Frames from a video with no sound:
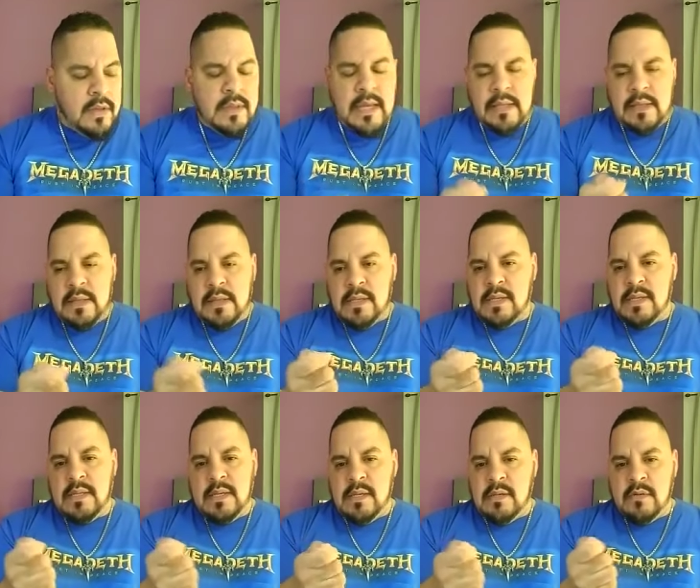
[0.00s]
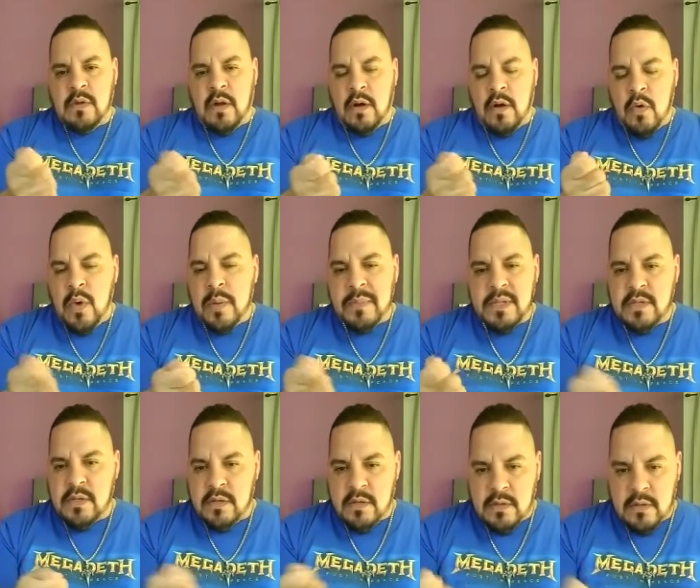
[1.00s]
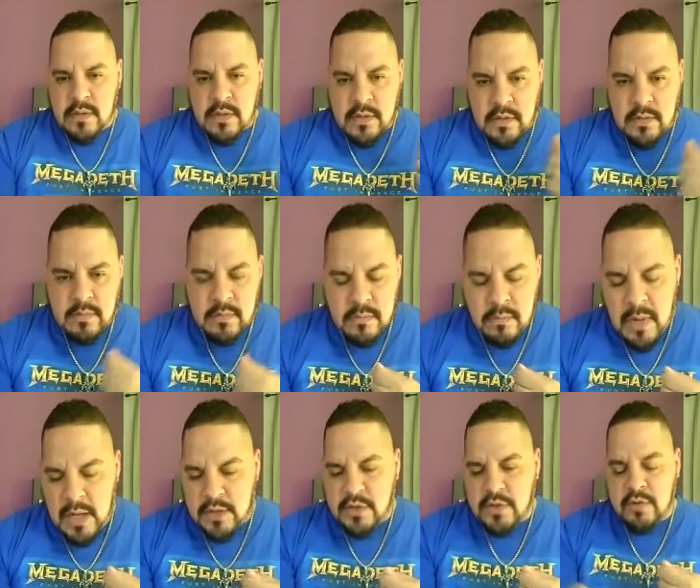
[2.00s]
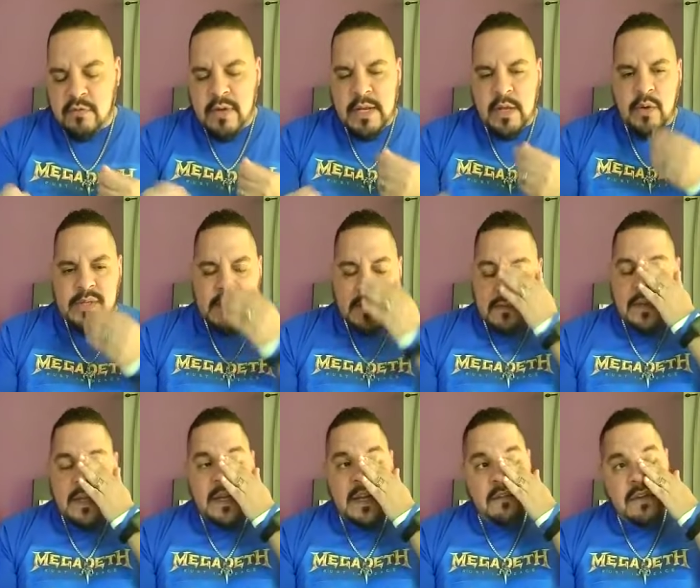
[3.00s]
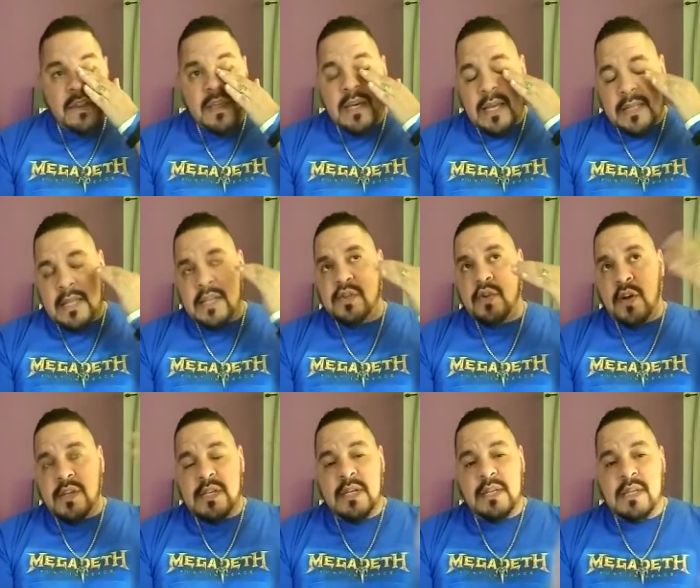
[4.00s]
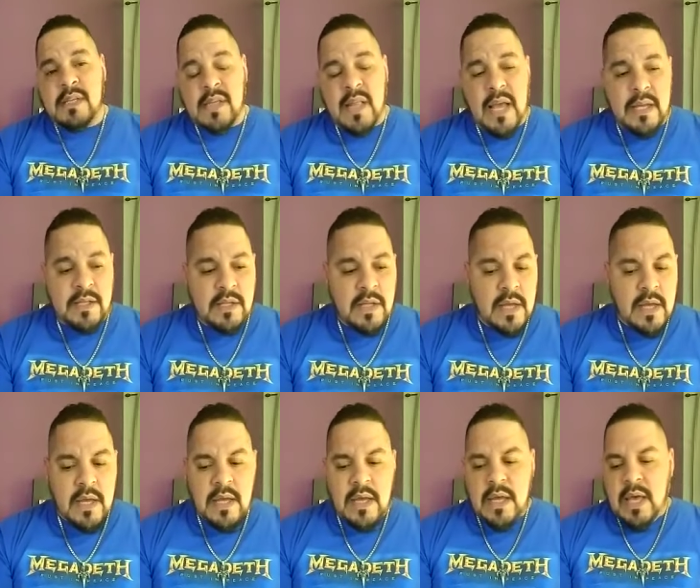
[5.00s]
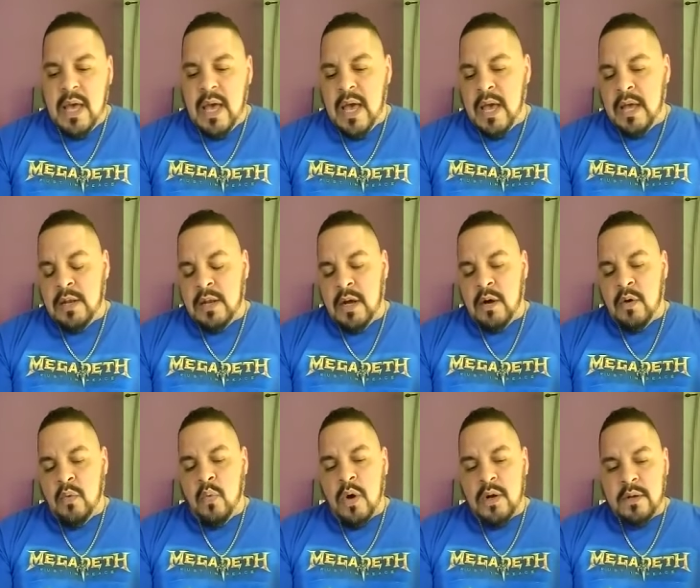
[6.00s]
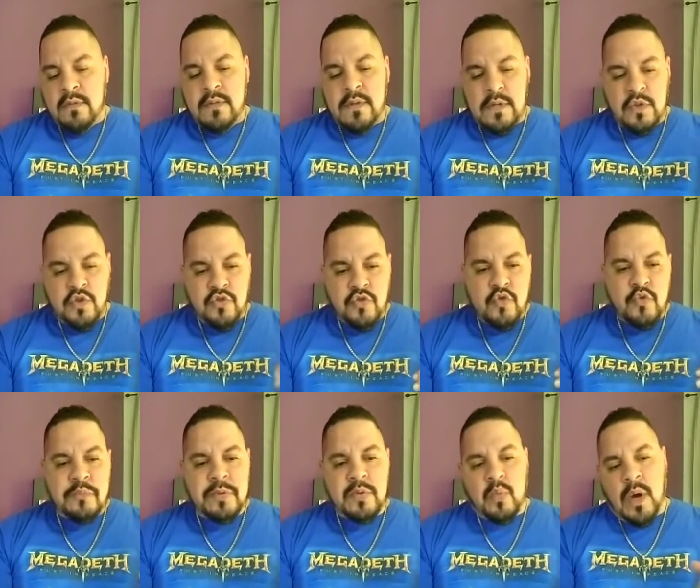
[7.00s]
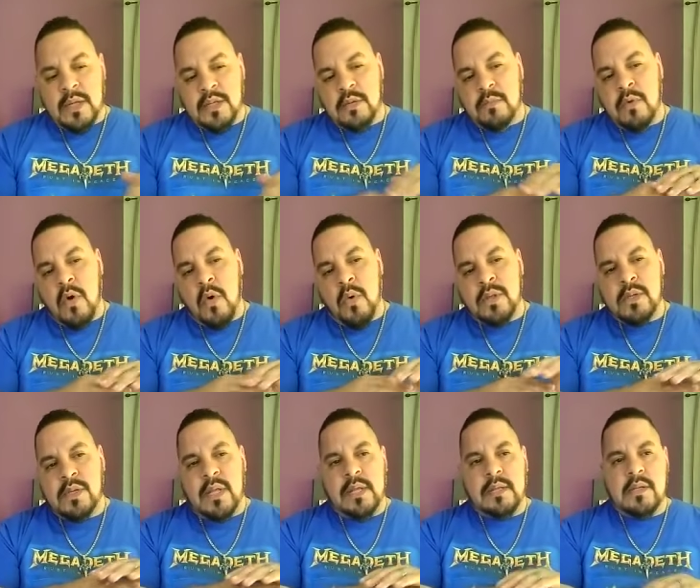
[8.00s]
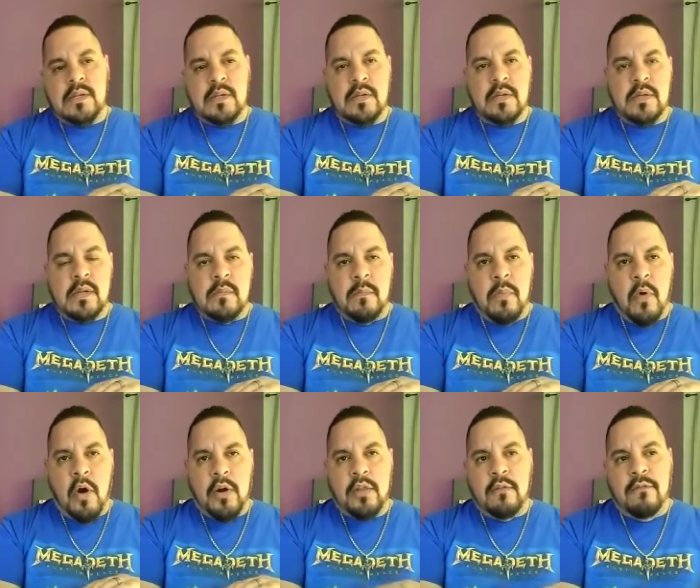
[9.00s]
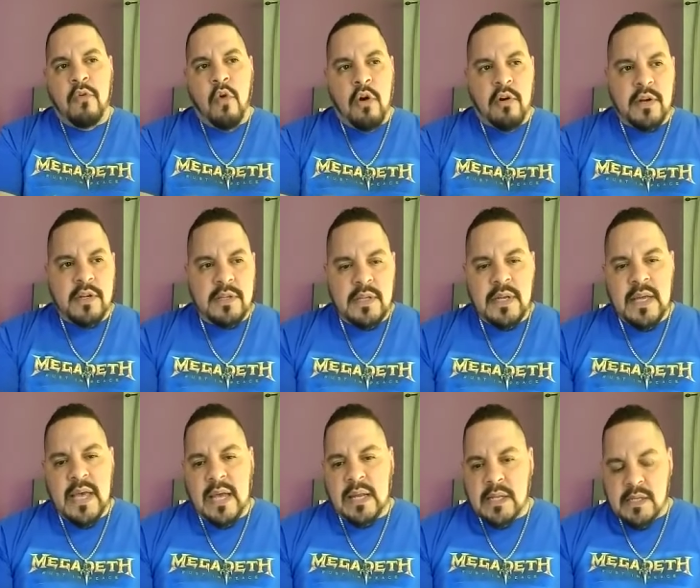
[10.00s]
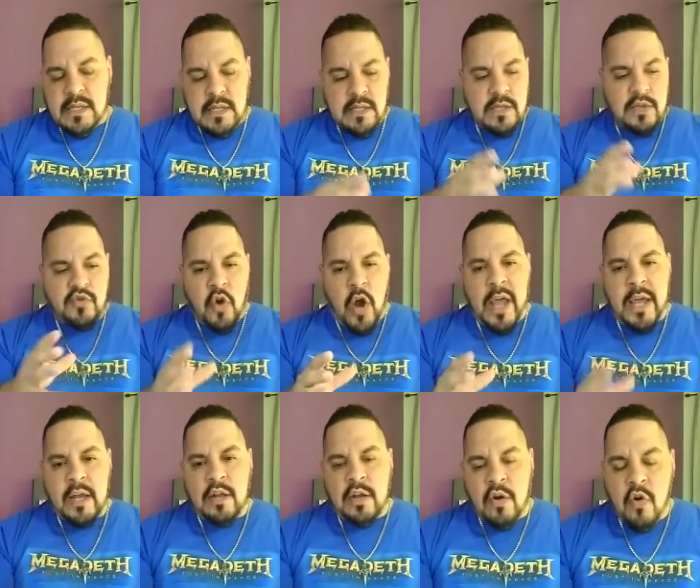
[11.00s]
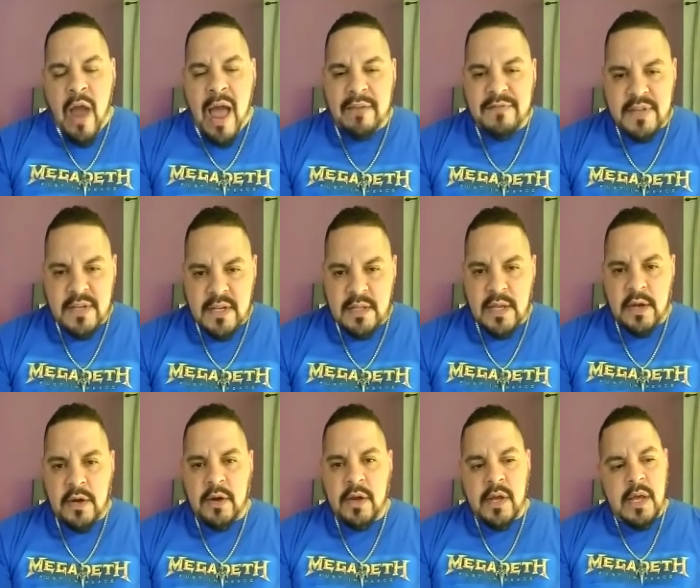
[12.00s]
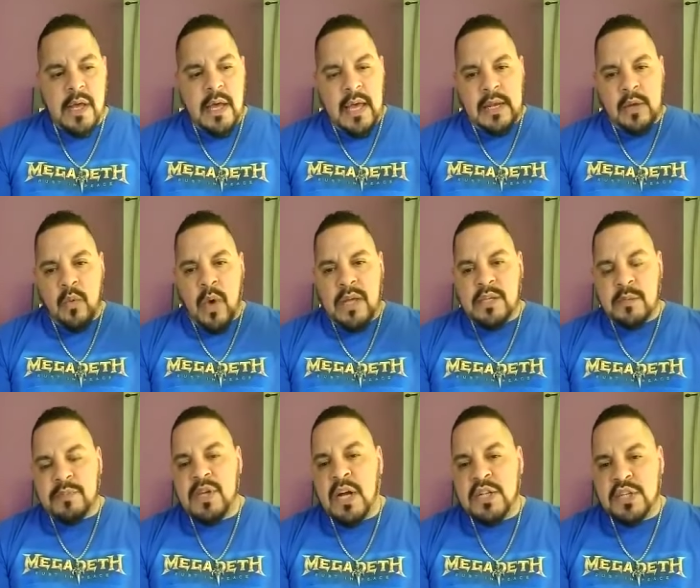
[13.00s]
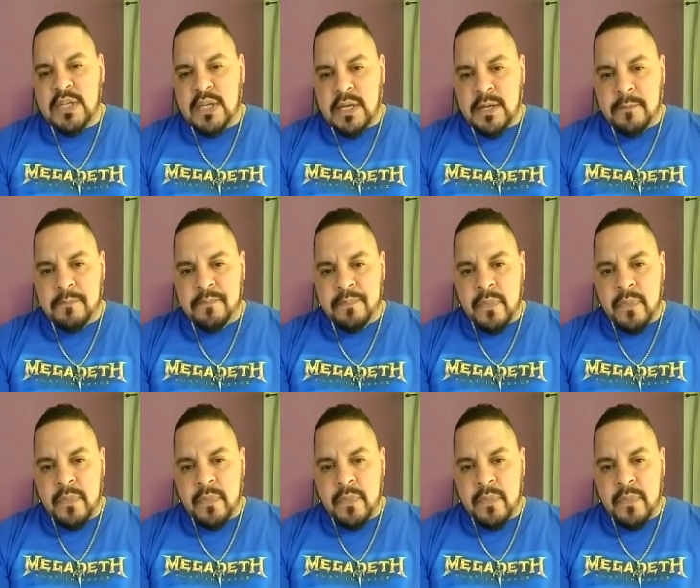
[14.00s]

they this these uh, equipment to to monitor radioactivity and everything and they start seeing these lights and uh, one of the troops winds up going to like this part of the forest and he sees this triangular craft sitting there and he winds up touching it